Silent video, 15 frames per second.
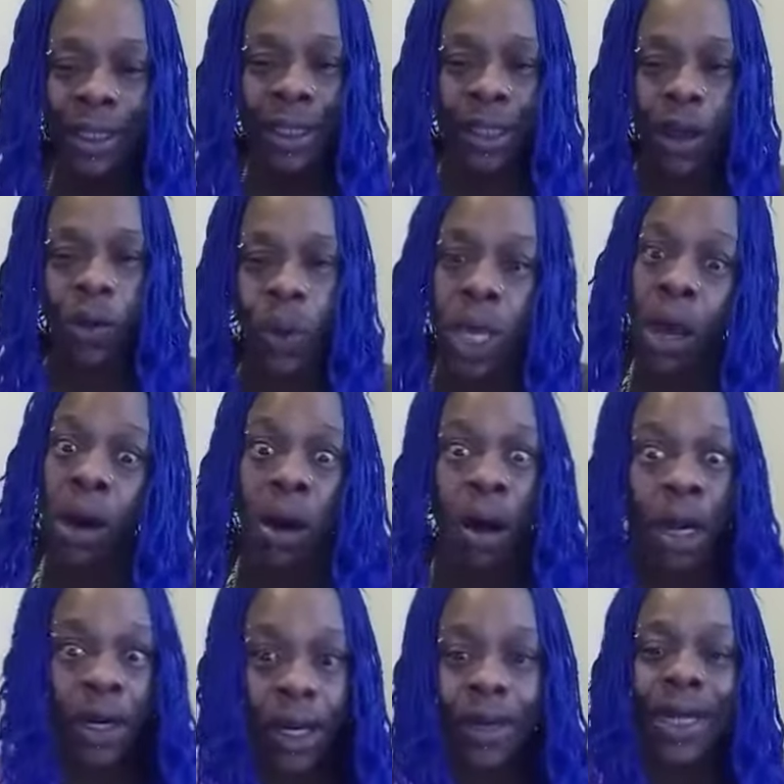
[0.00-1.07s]
So we
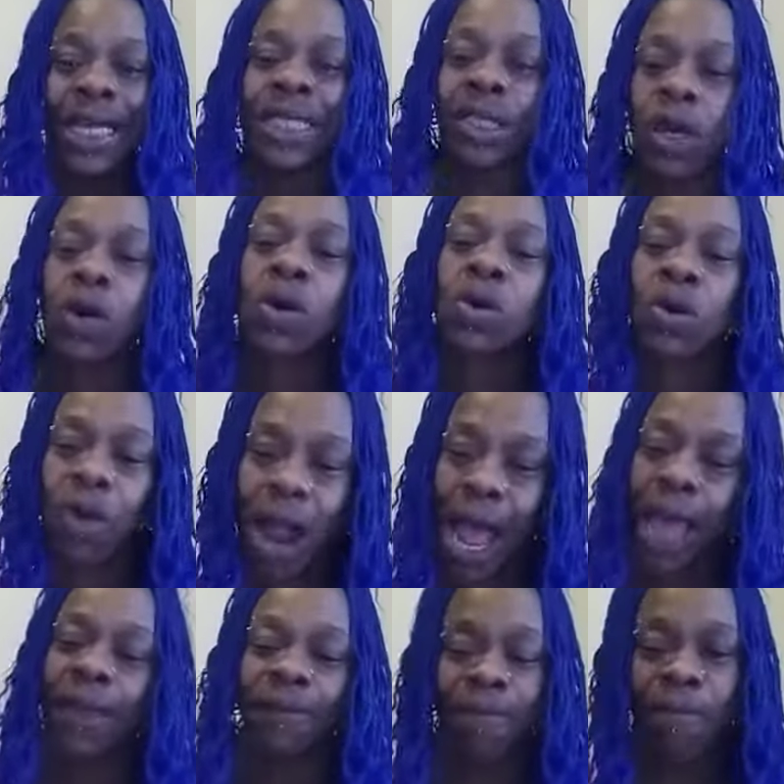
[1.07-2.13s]
all know that soul
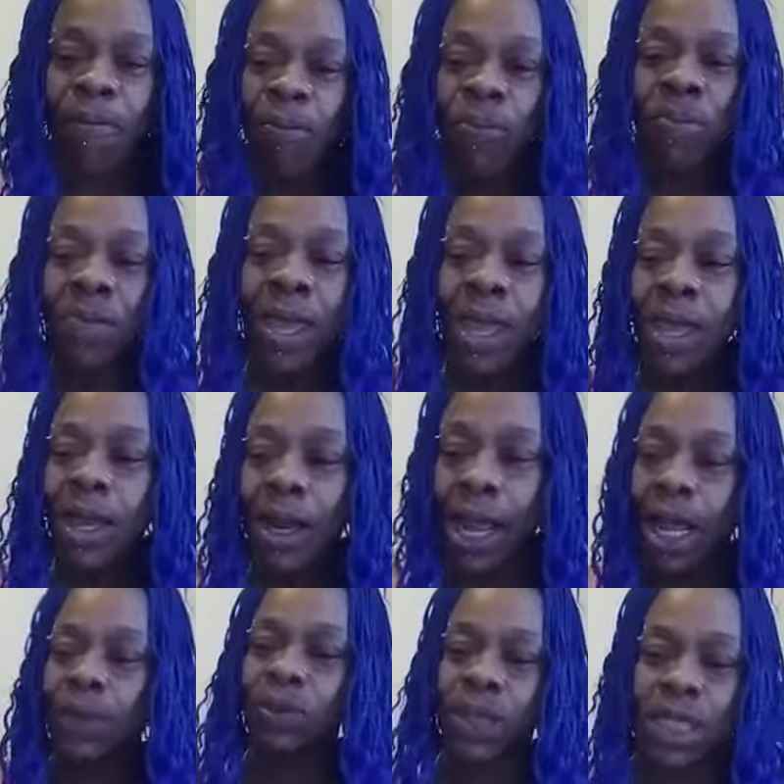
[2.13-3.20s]
crack
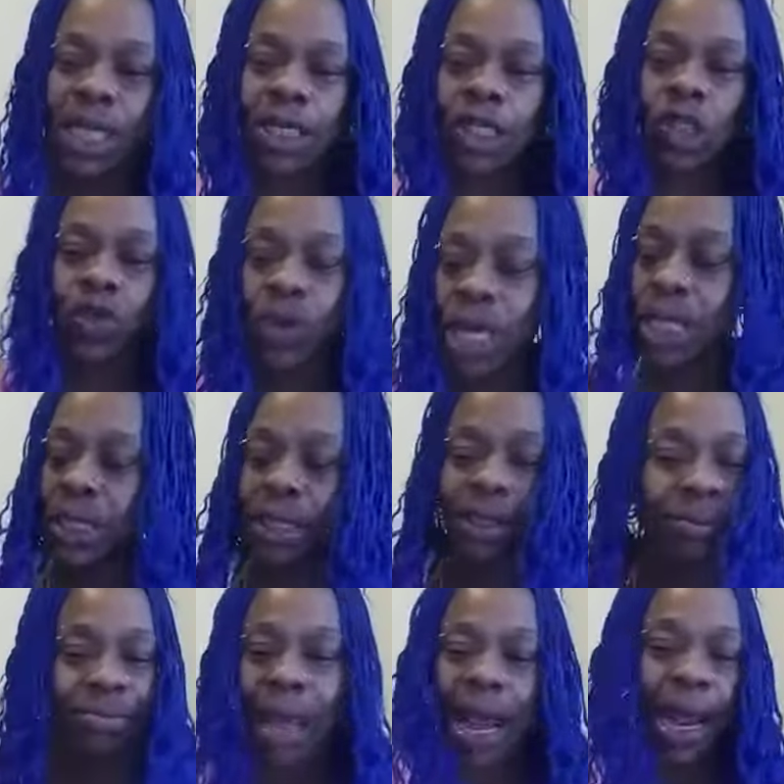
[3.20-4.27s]
that was in the streets,
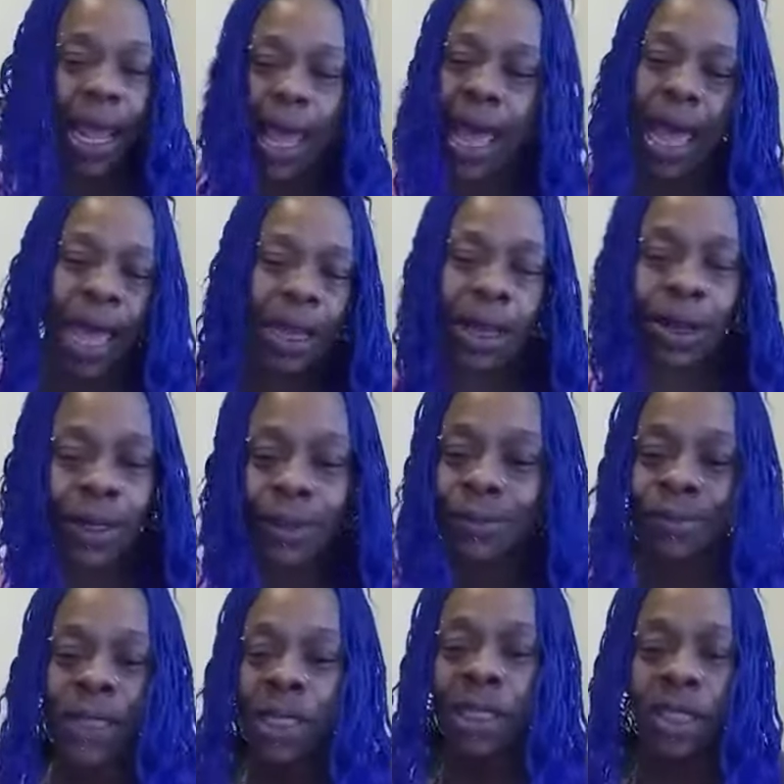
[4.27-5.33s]
that ain't how it go.
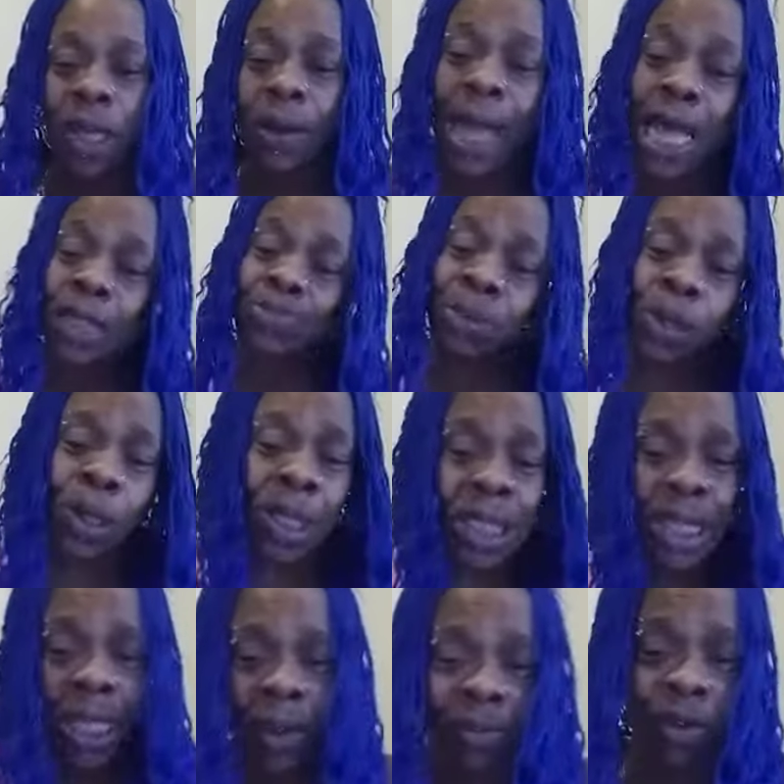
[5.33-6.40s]
So that's
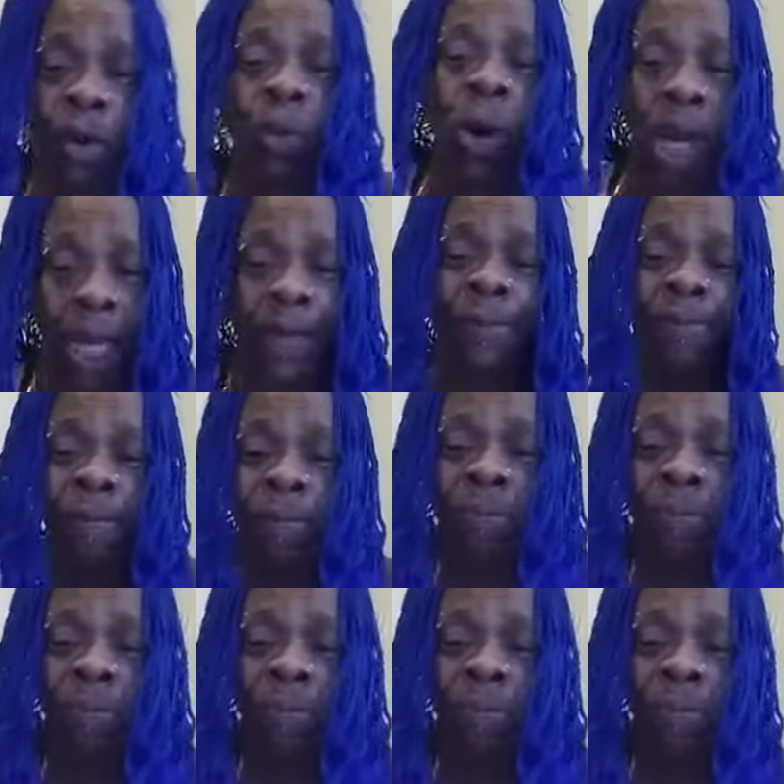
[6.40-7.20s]
bullshit for one.